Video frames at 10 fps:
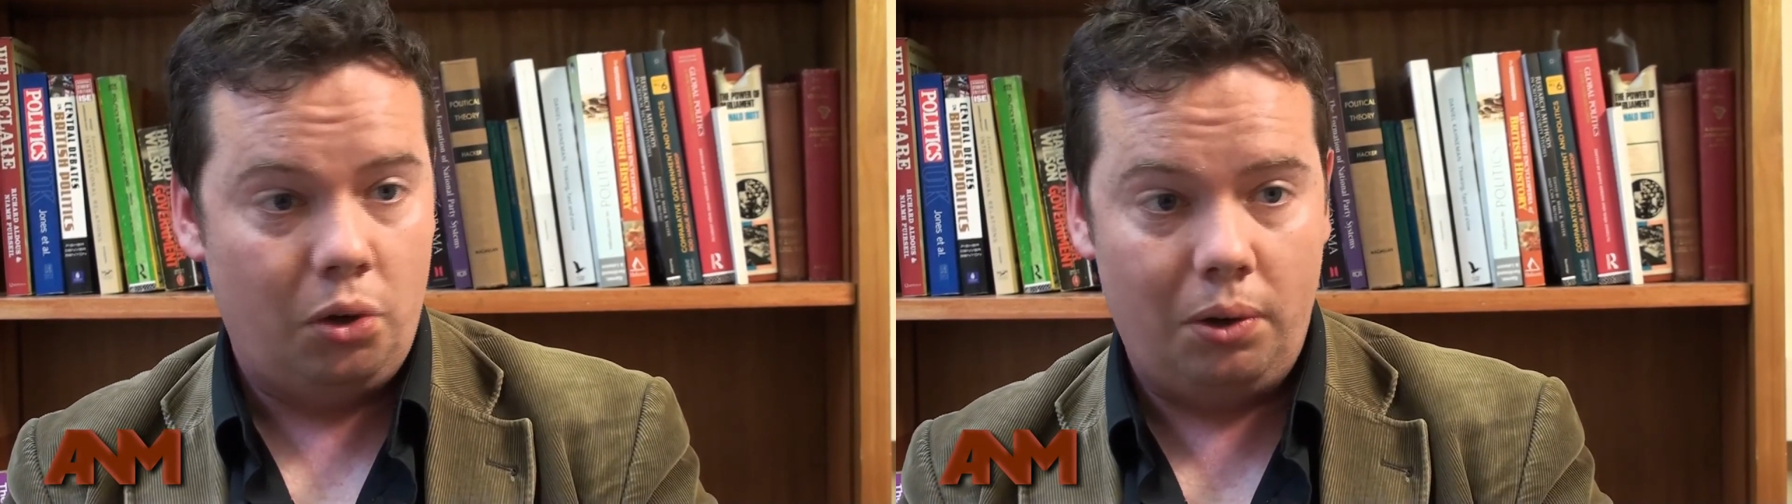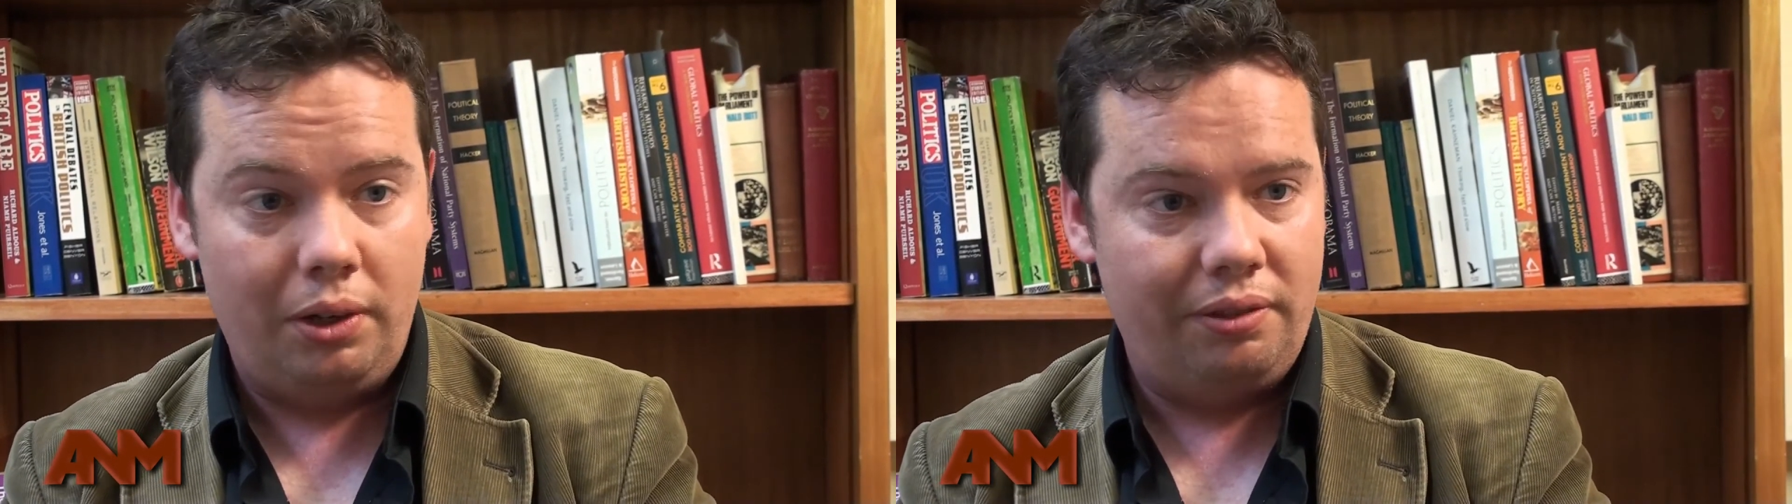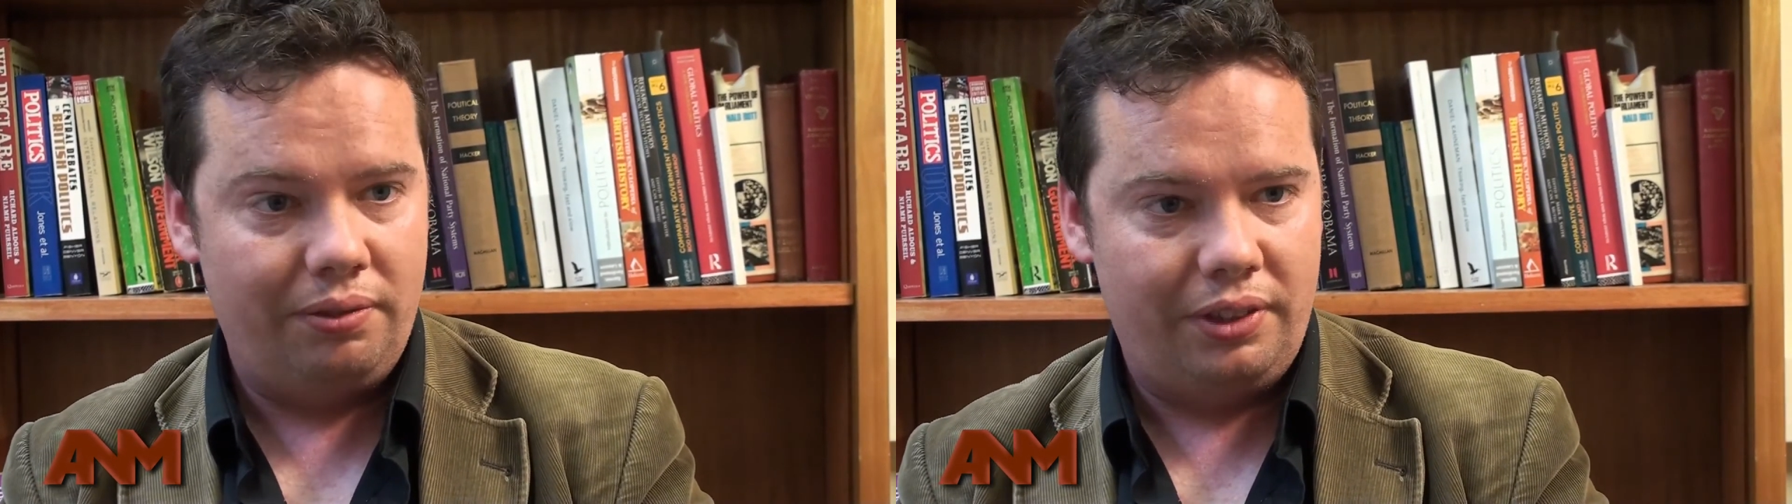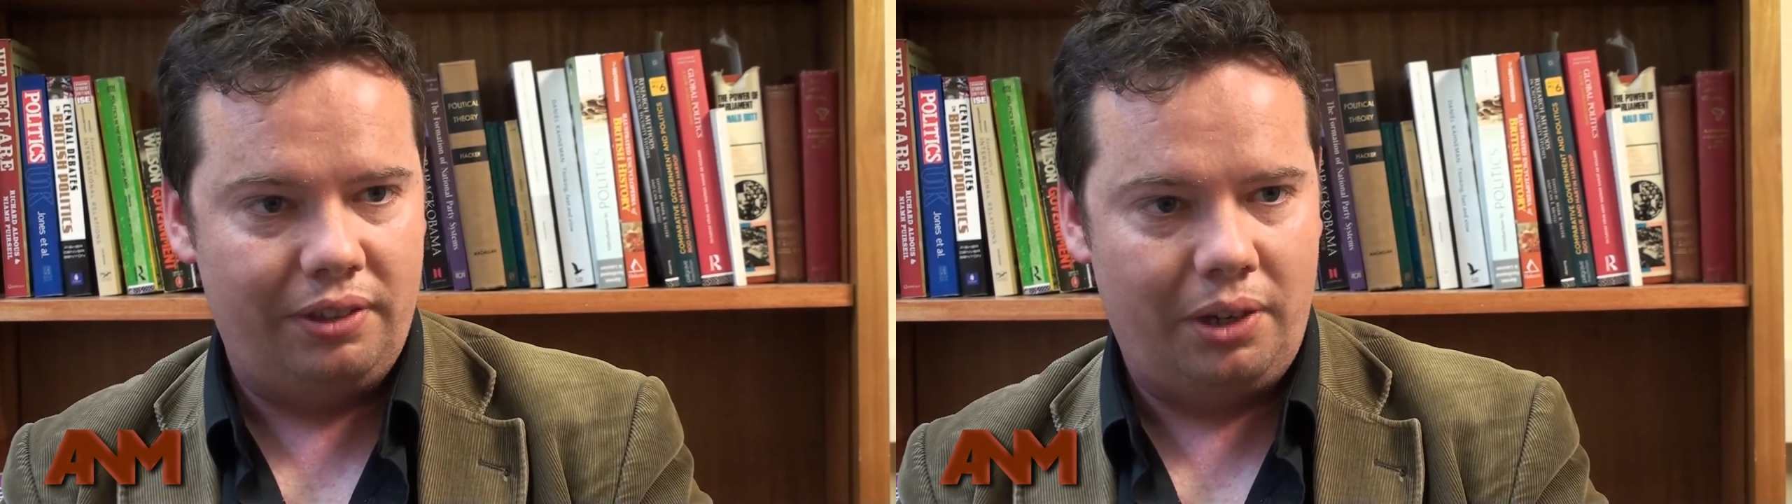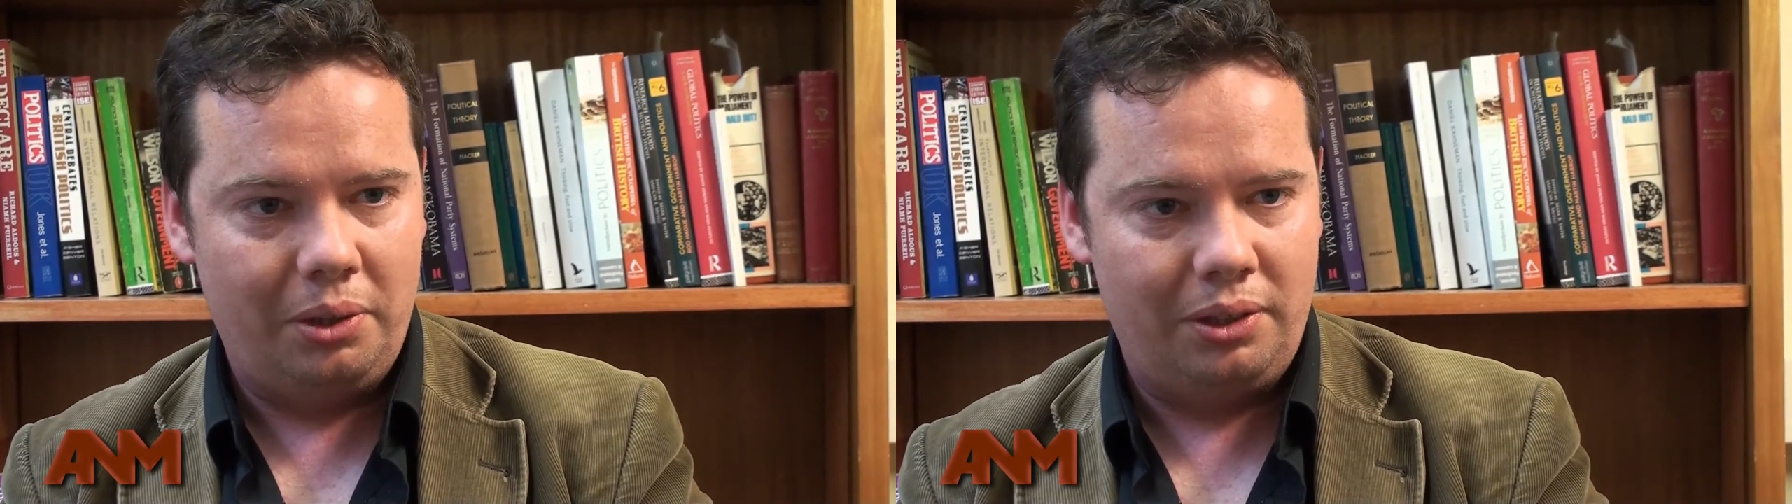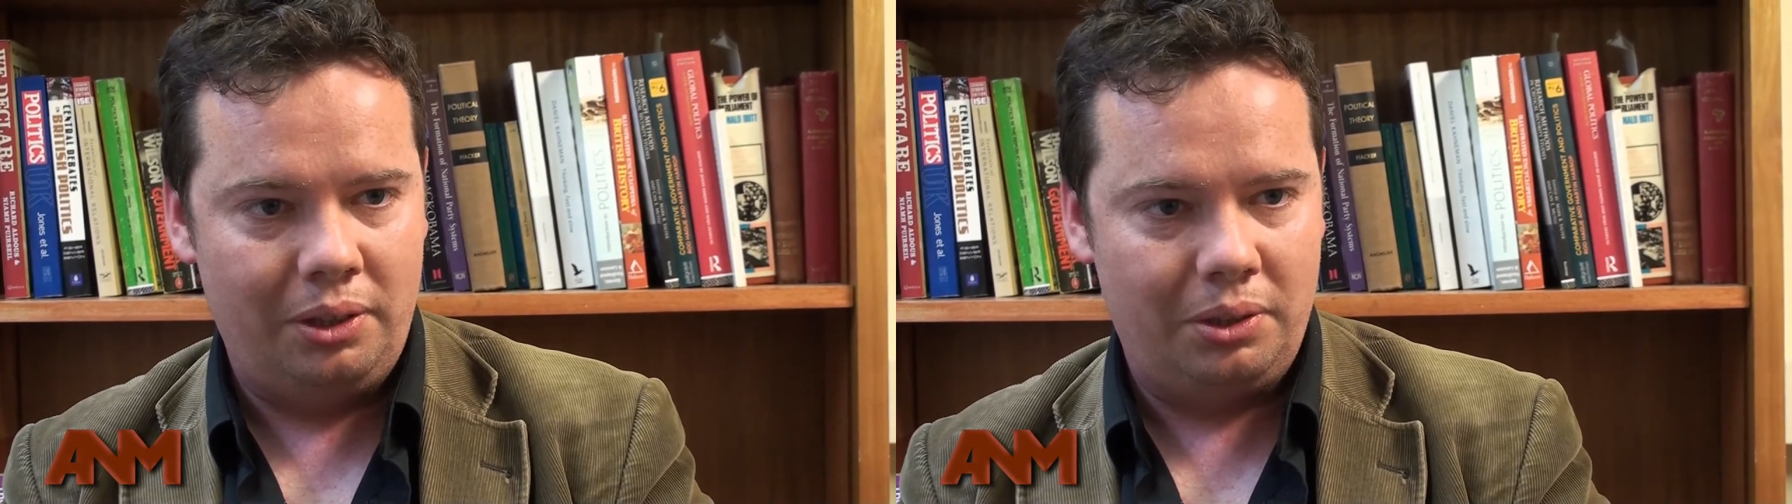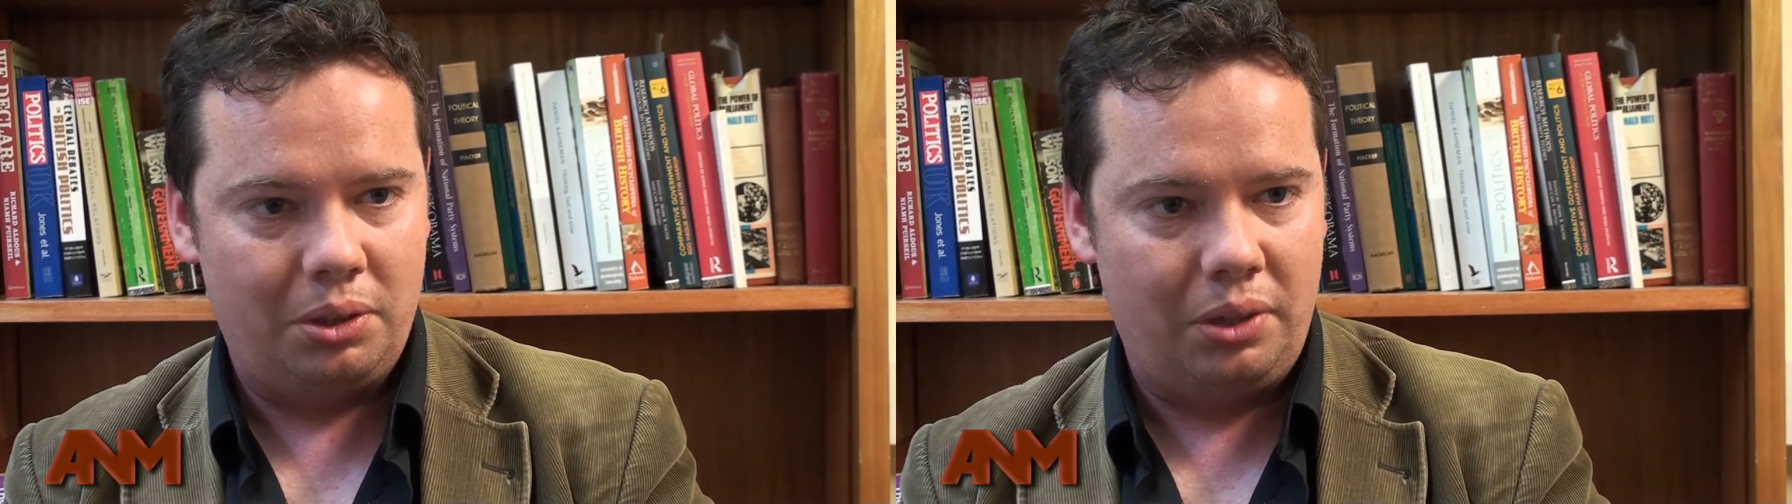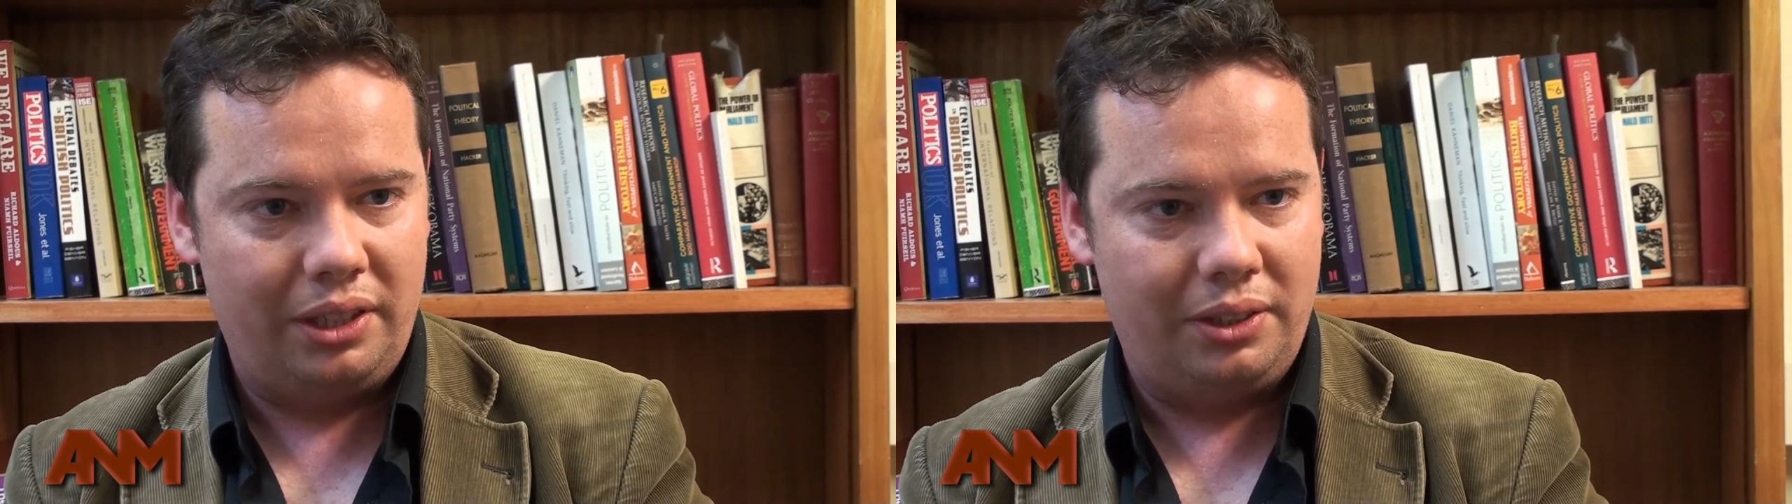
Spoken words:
or even for a voter who's quite